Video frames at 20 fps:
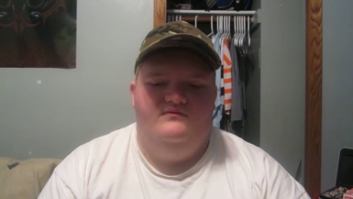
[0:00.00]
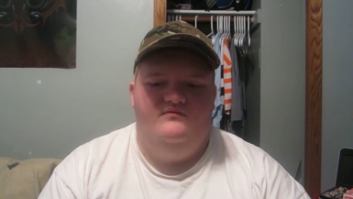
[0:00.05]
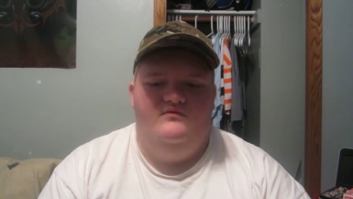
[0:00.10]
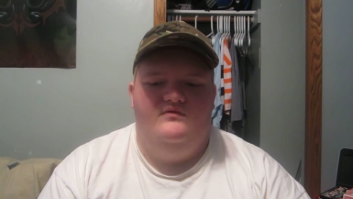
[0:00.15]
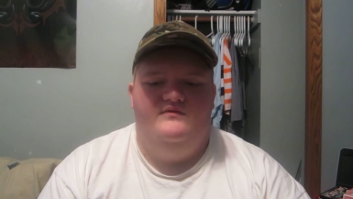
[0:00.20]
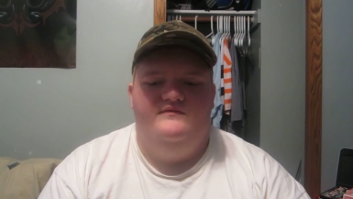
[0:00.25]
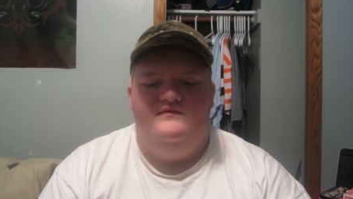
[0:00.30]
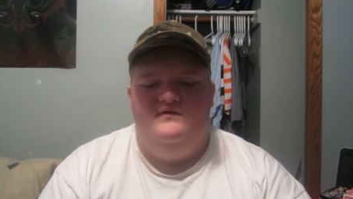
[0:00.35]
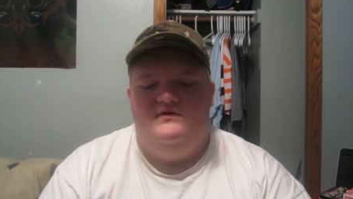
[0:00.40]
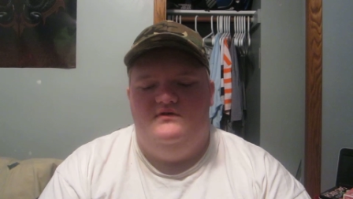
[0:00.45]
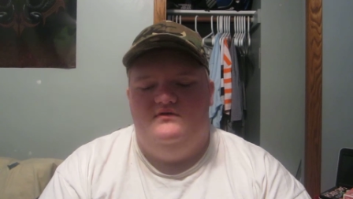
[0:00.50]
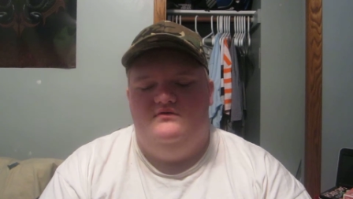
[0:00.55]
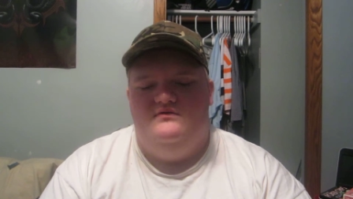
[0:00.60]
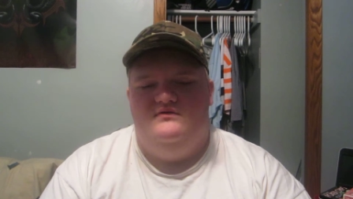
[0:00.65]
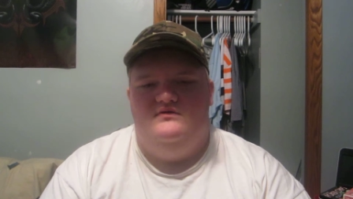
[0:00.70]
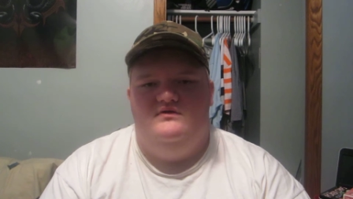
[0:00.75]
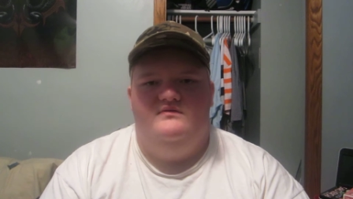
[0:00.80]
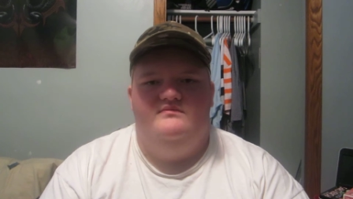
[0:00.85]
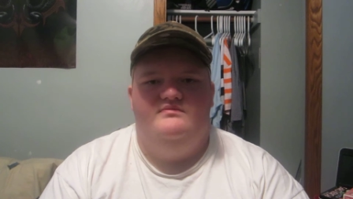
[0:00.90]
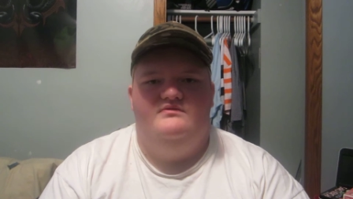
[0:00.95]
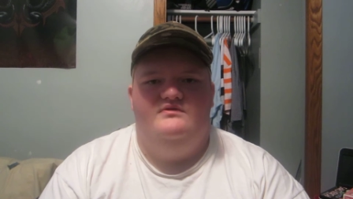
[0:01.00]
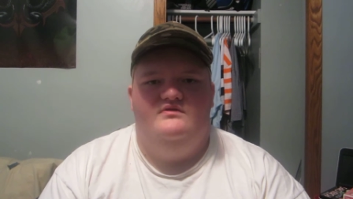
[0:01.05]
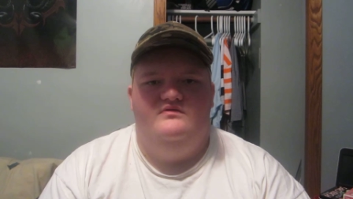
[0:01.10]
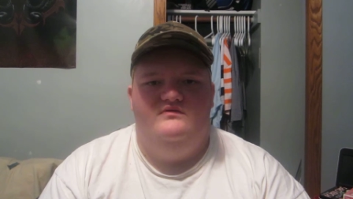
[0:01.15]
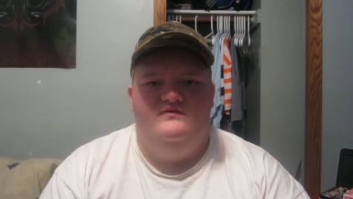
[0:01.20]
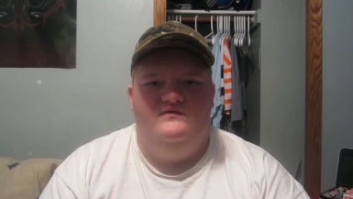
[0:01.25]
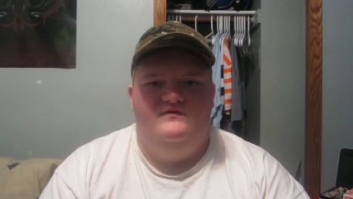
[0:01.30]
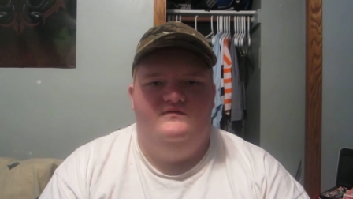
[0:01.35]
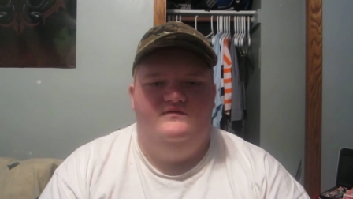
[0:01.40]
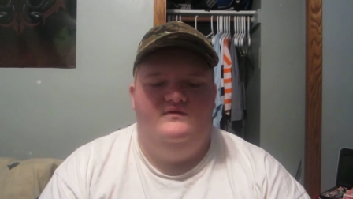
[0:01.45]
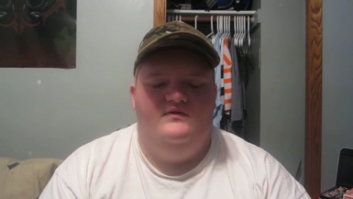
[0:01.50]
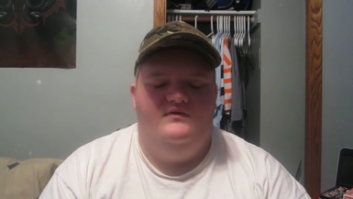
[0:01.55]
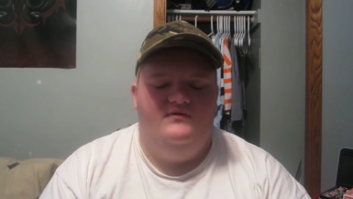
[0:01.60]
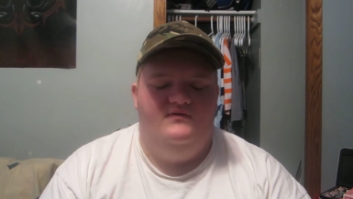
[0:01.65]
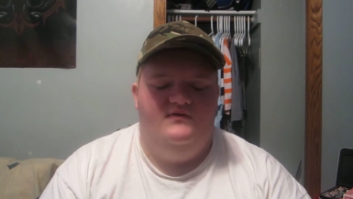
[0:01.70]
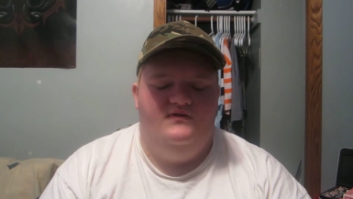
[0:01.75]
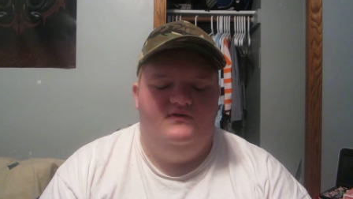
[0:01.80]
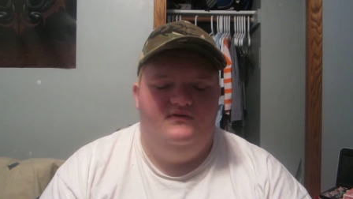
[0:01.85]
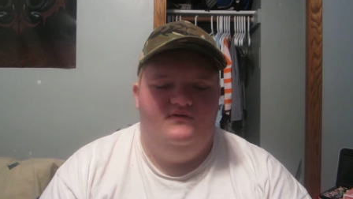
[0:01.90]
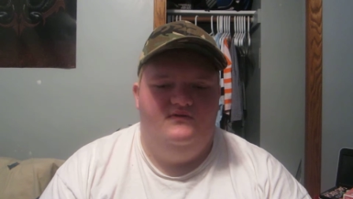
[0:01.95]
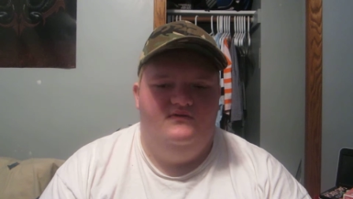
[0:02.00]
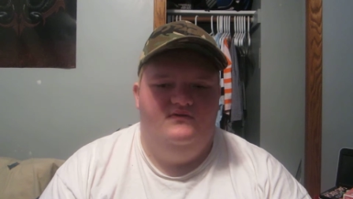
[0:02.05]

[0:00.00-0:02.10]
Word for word: We'll fire it up. You know, you start it.